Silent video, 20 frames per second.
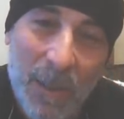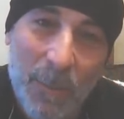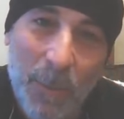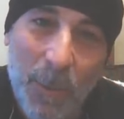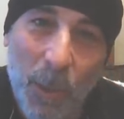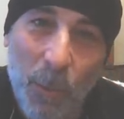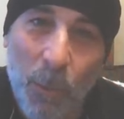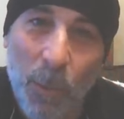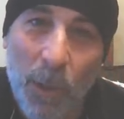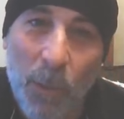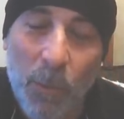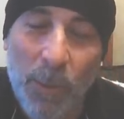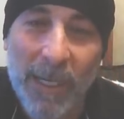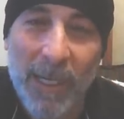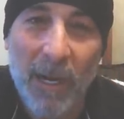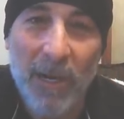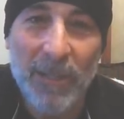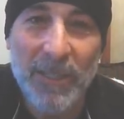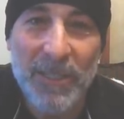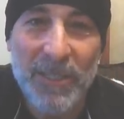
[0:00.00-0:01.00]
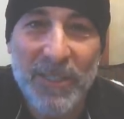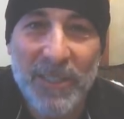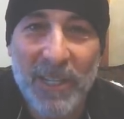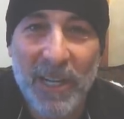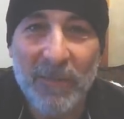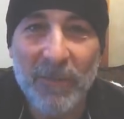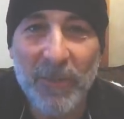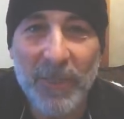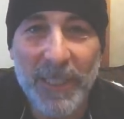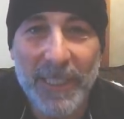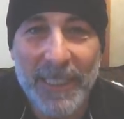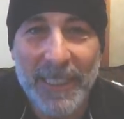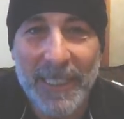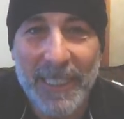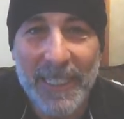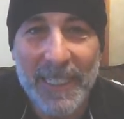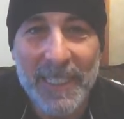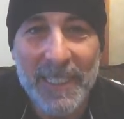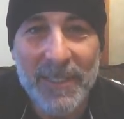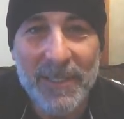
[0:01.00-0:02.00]
But what we are discovering
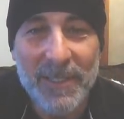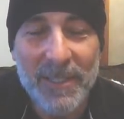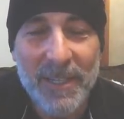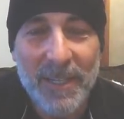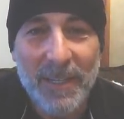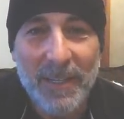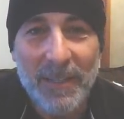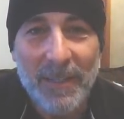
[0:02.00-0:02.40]
is